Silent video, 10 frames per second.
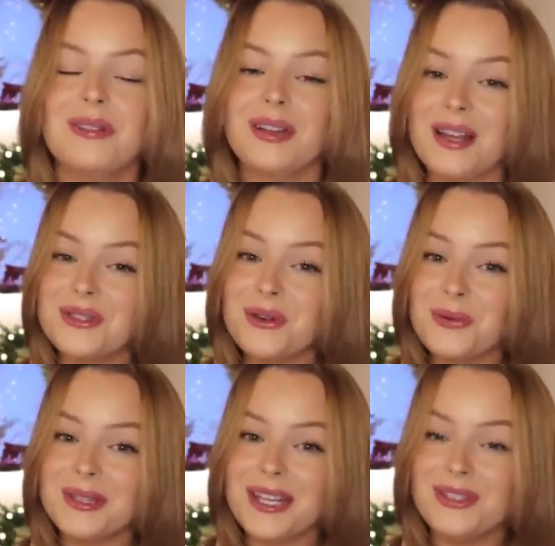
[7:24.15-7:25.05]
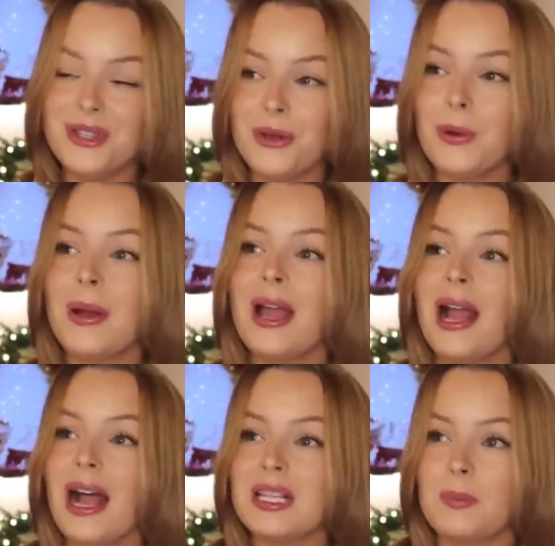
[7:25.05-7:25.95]
If you guys don't know what they do,
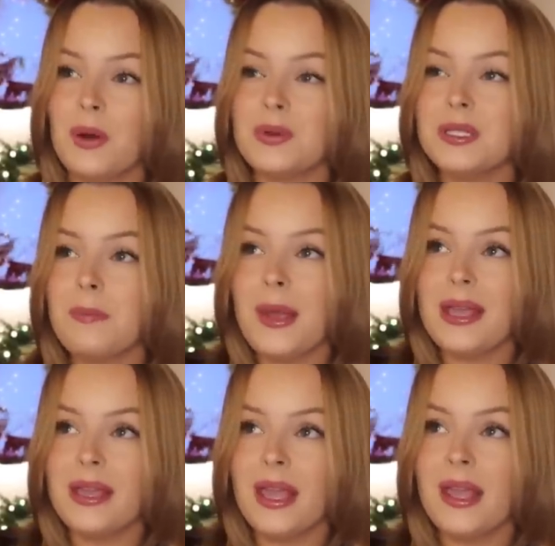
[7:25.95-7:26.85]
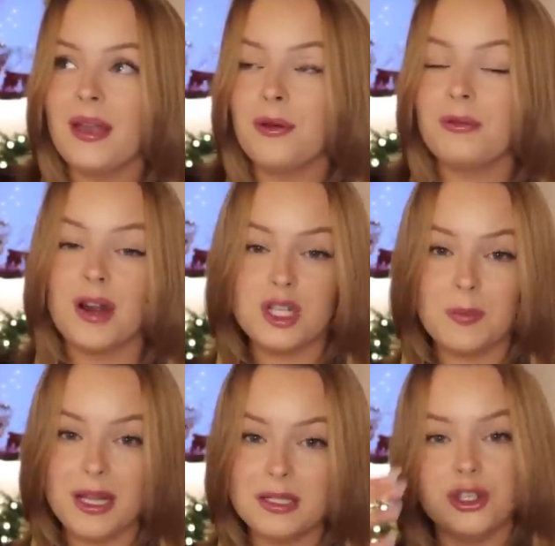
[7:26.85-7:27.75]
as opposed to baking
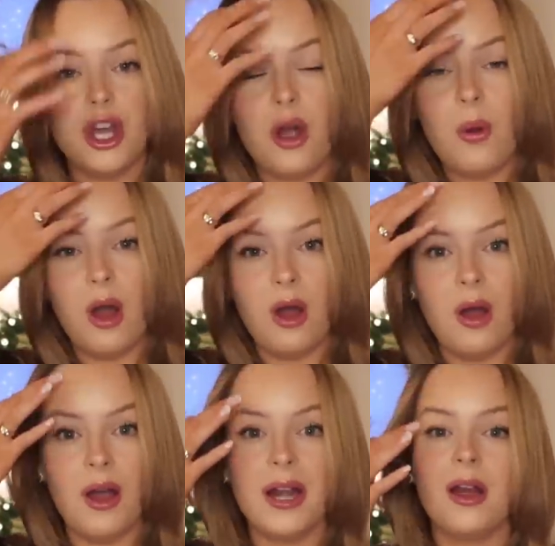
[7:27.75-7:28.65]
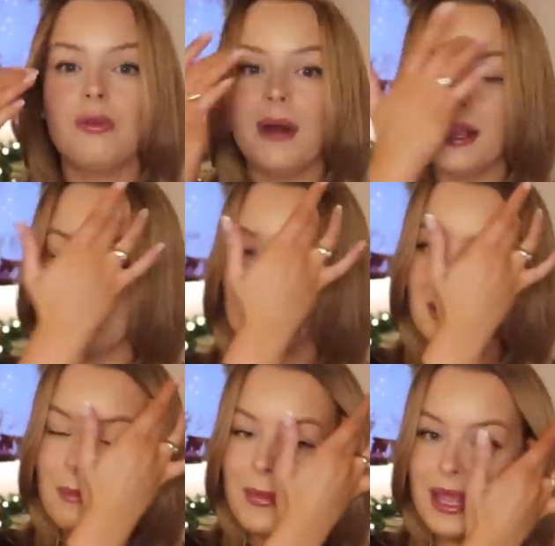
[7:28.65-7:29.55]
fresh pizza dough on a
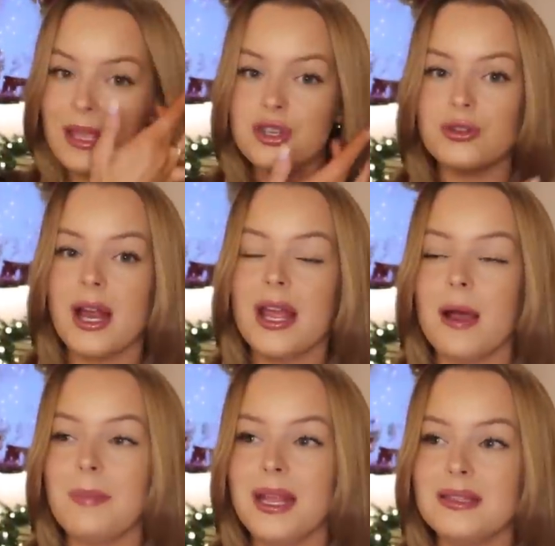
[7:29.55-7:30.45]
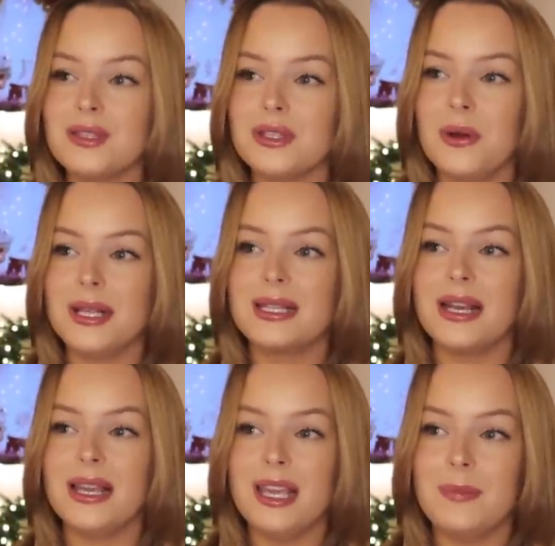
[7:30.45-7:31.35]
regular baking tray, a pizza stone is
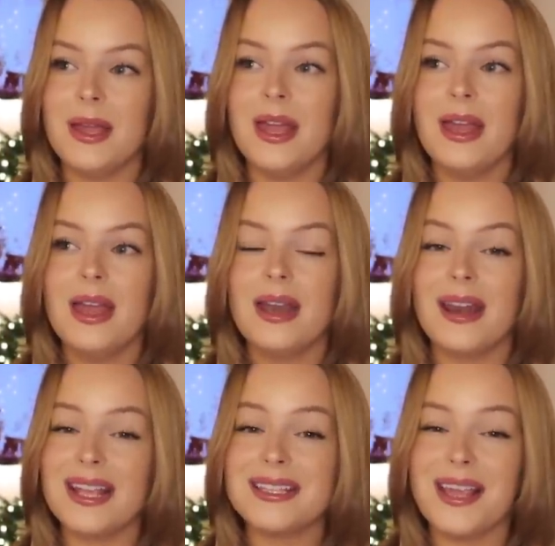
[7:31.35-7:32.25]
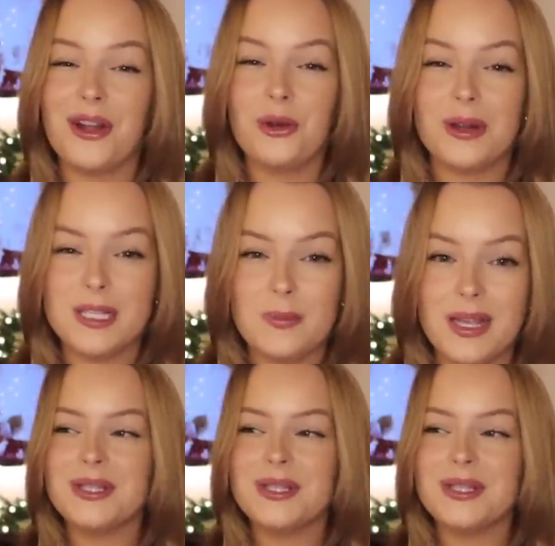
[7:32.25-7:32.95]
gonna keep it nice and crispy.